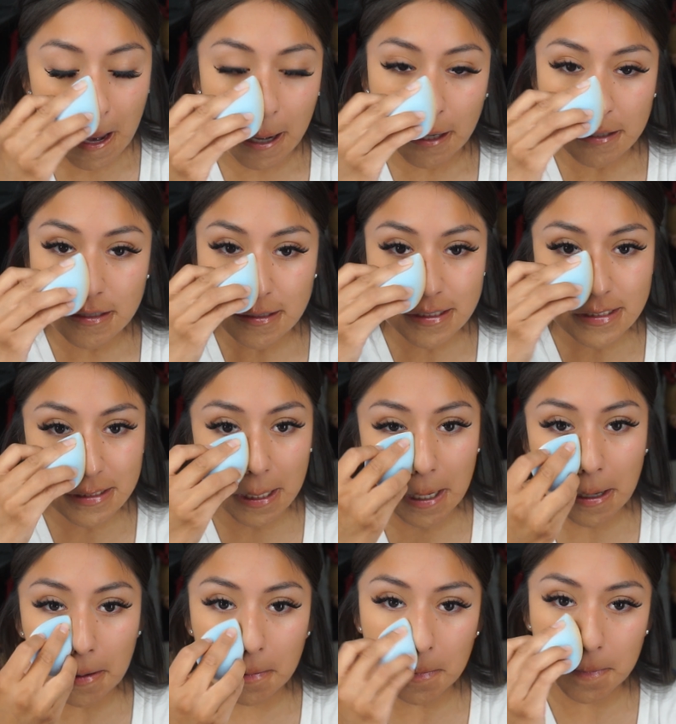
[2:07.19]
It looks
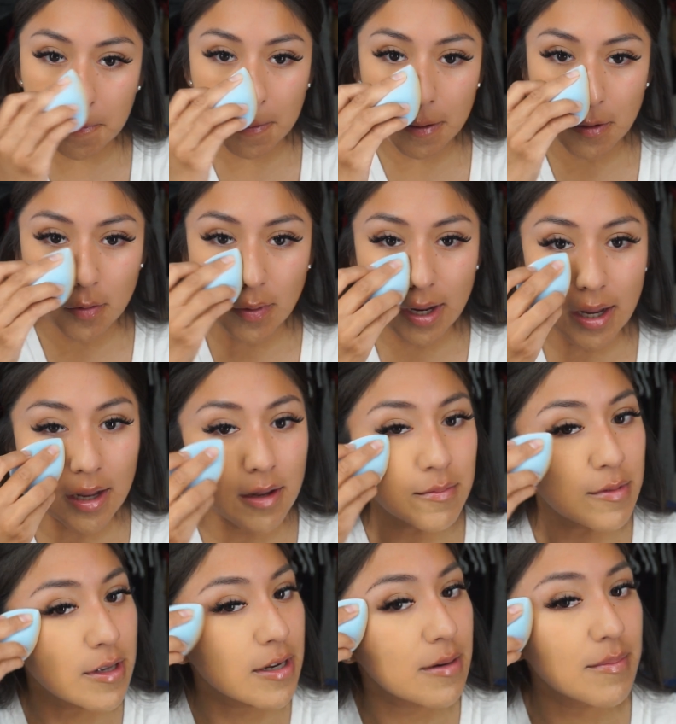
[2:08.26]
good from far away. I'm
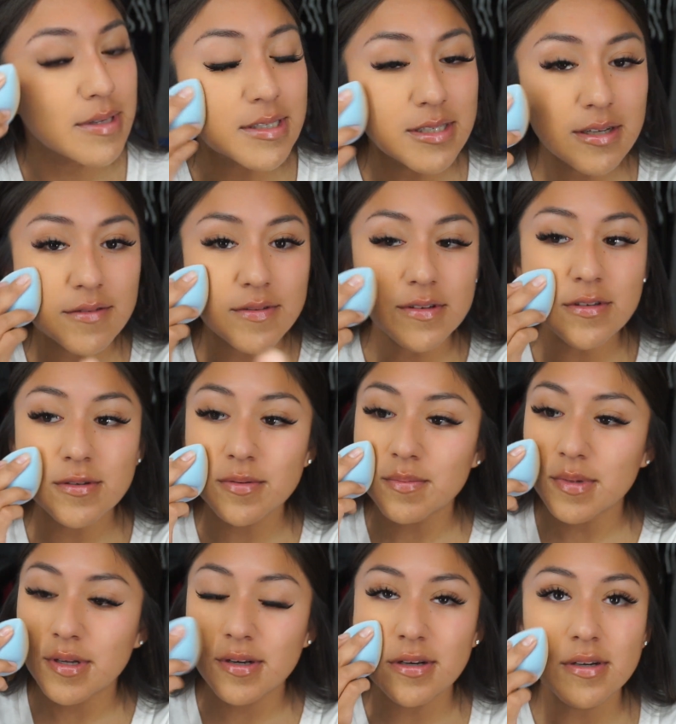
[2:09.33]
looking at myself in 2
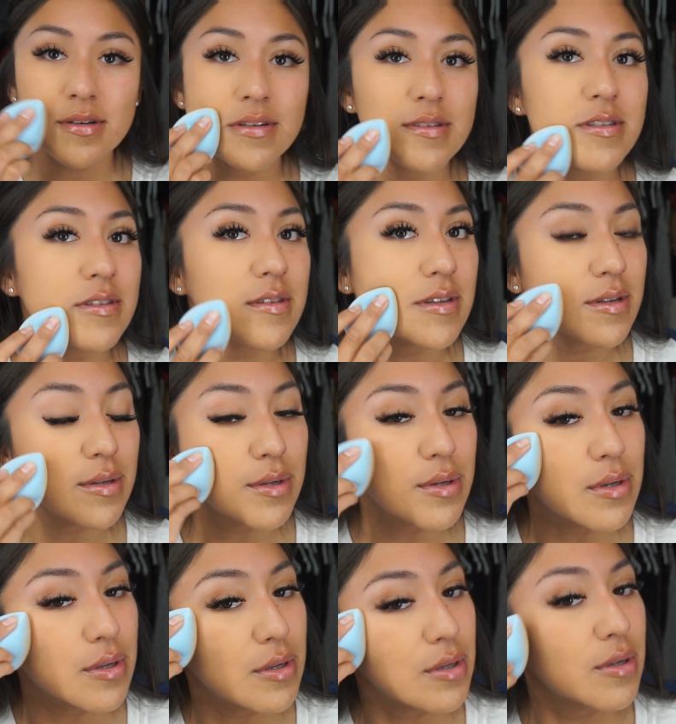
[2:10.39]
mirrors.
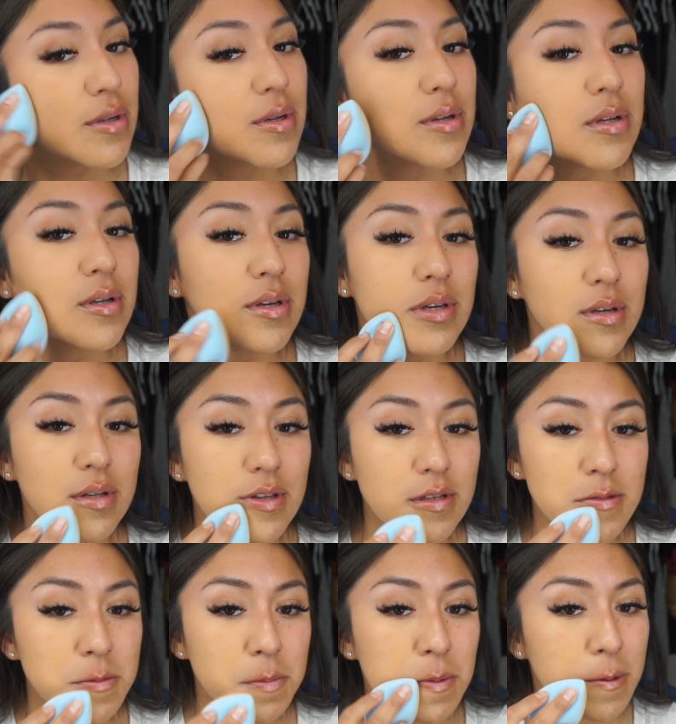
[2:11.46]
It
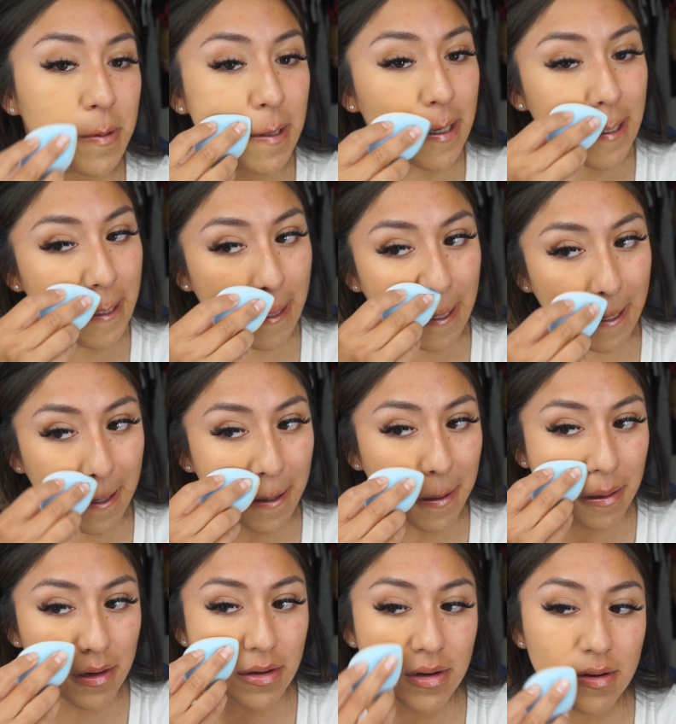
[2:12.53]
looks pretty
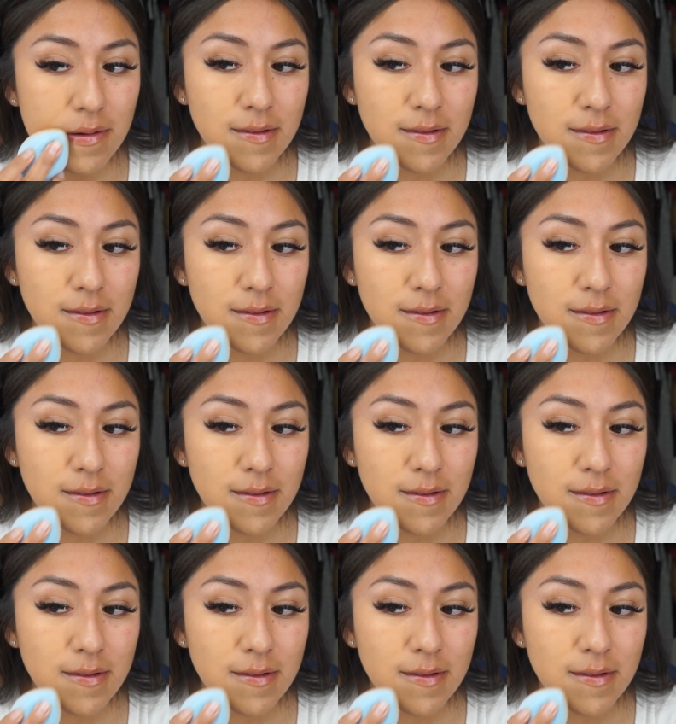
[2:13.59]
good.